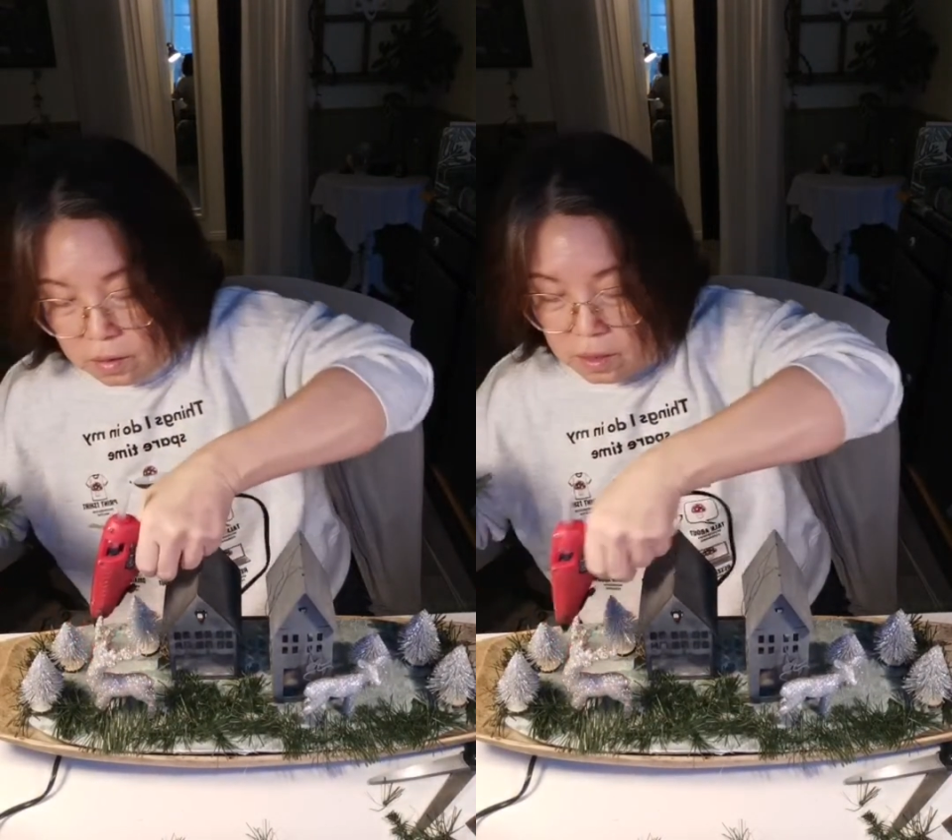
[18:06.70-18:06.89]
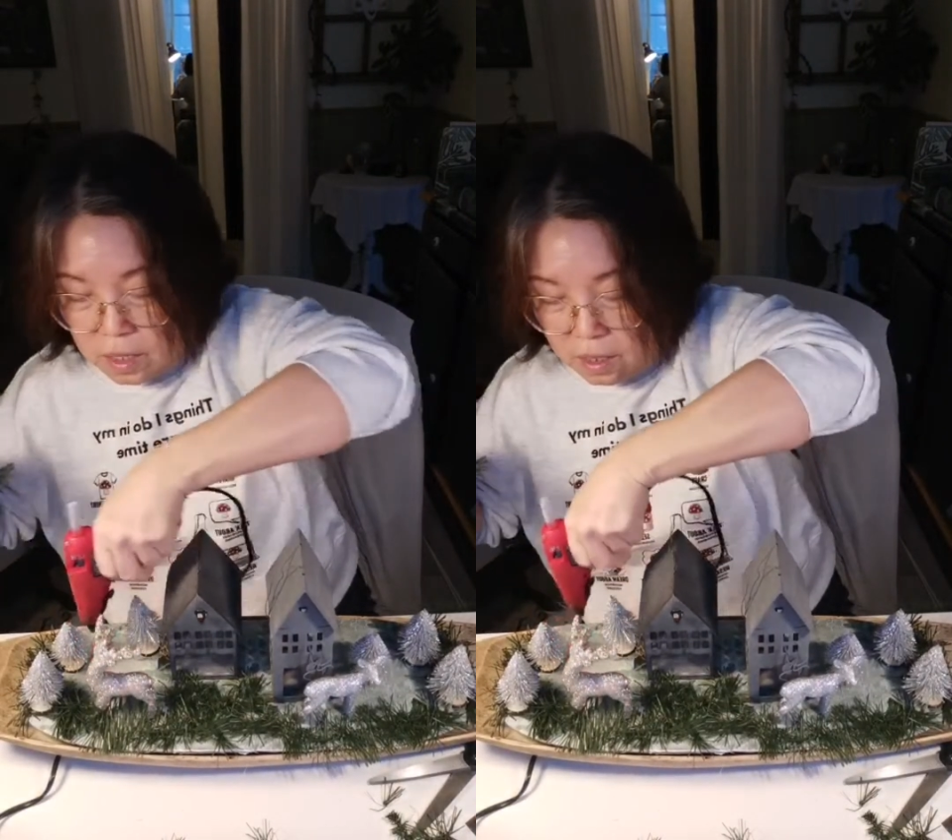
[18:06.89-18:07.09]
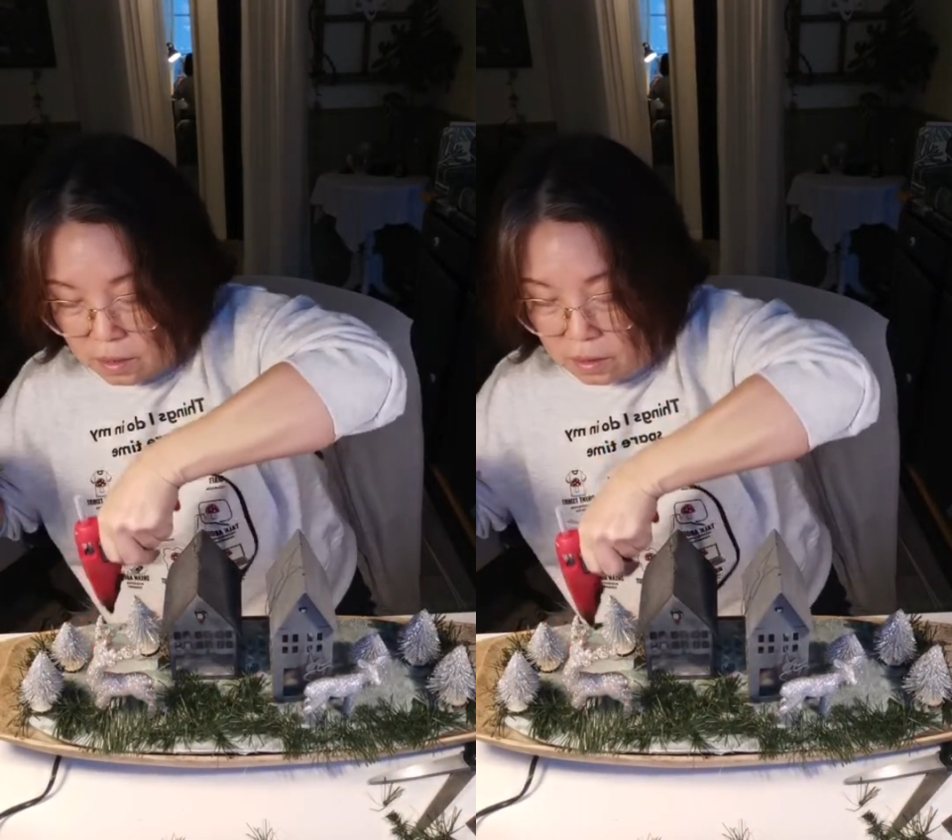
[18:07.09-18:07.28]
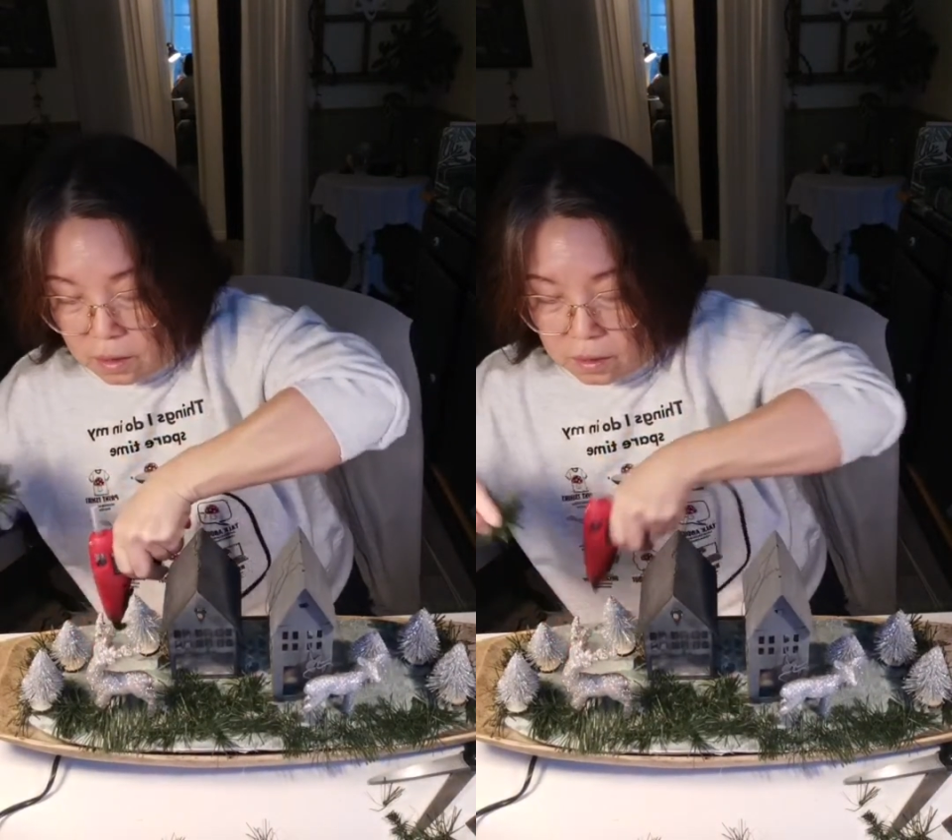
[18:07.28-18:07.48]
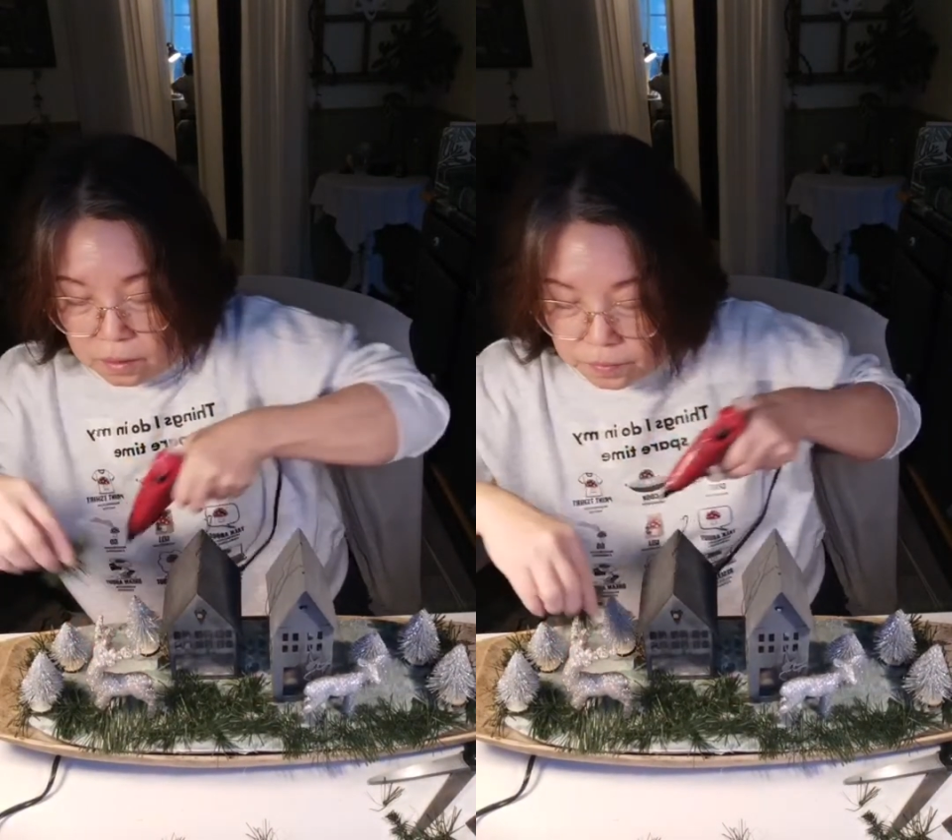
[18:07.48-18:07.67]
And
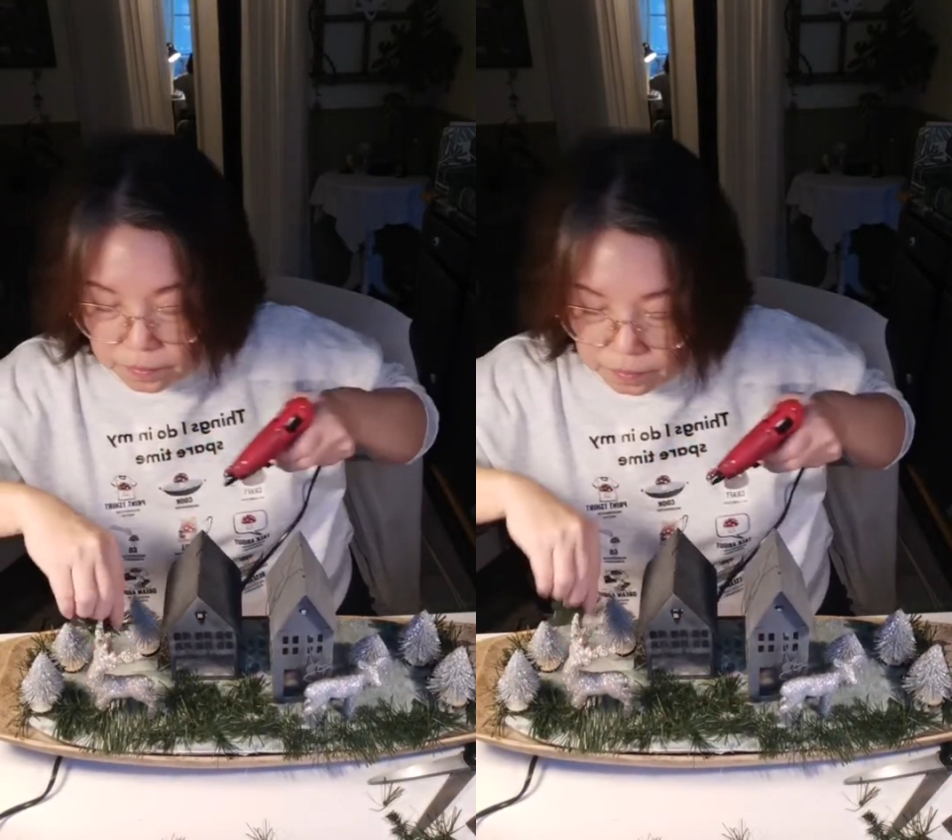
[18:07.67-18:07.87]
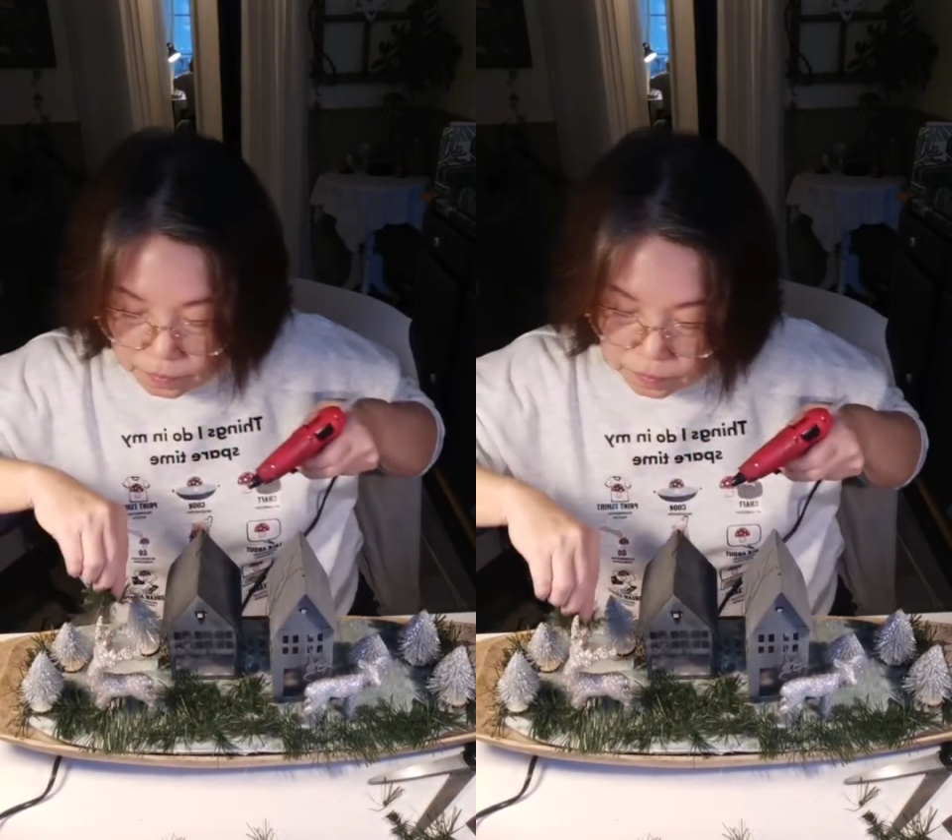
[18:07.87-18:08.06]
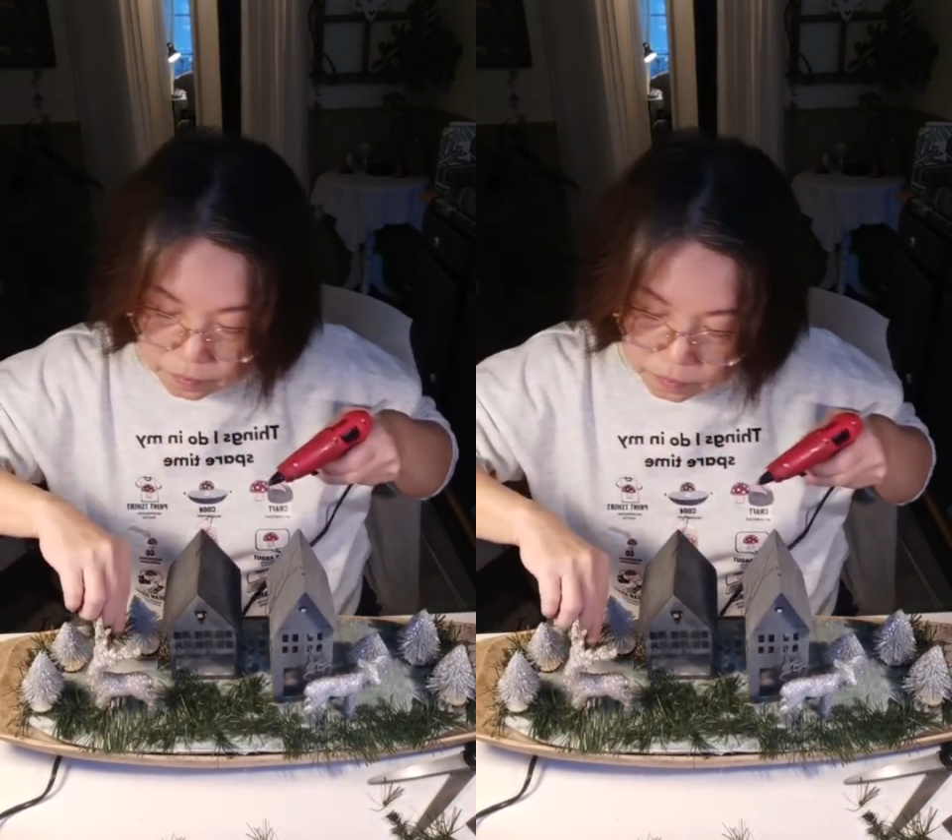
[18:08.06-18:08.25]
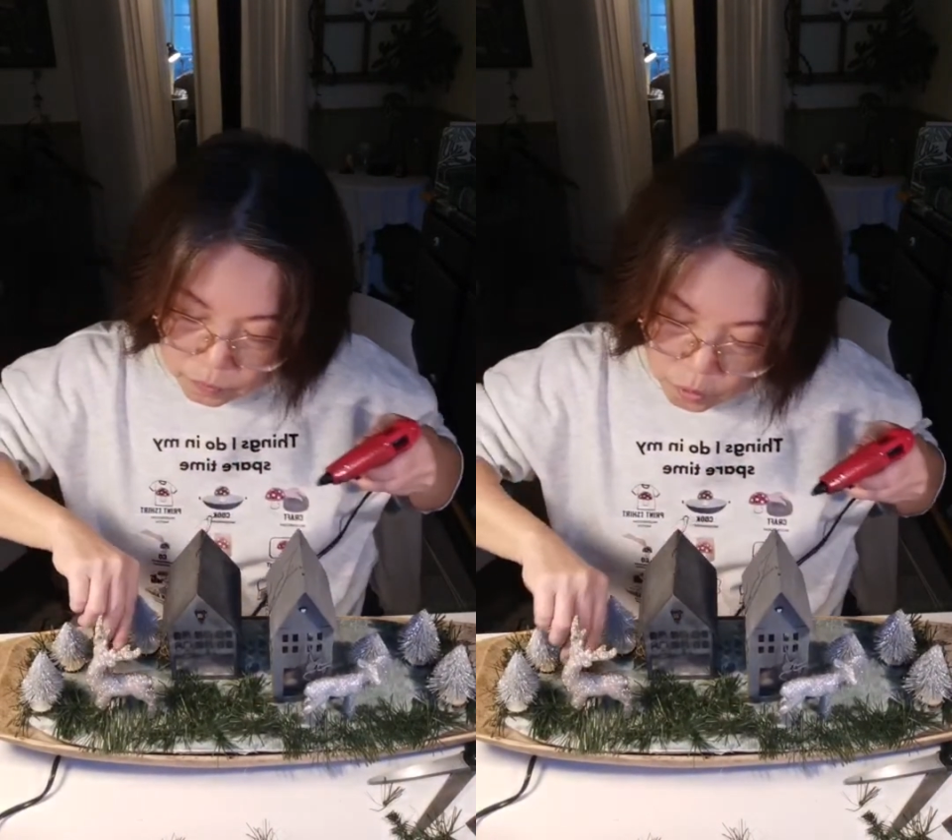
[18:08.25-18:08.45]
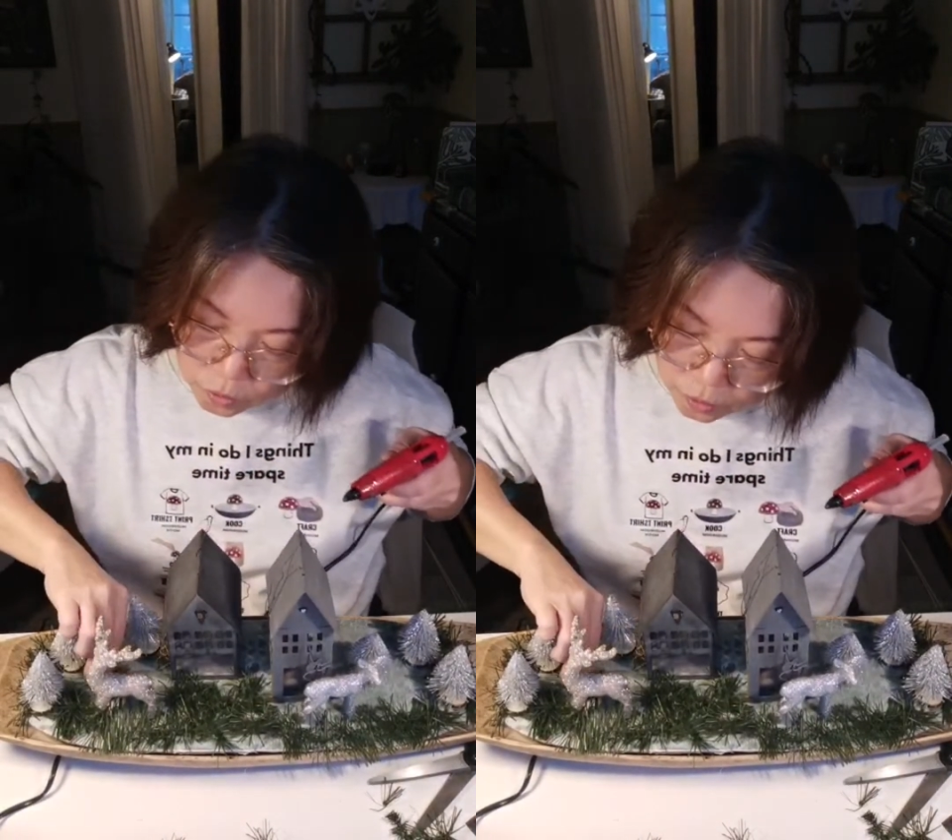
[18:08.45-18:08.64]

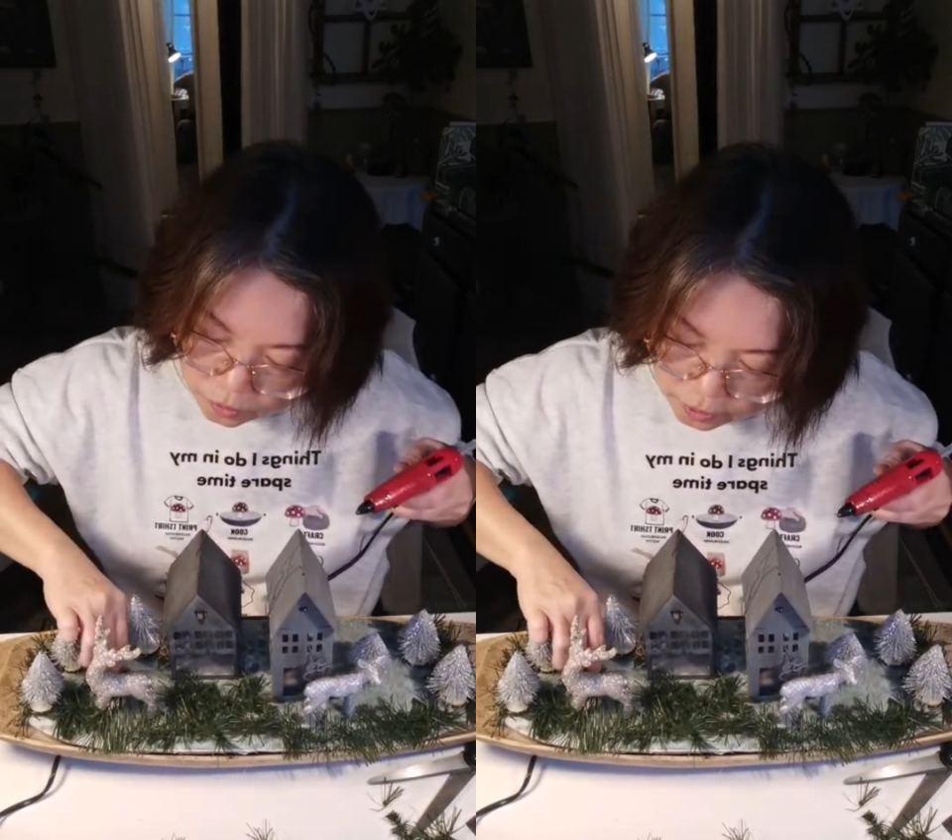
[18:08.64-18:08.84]
you know,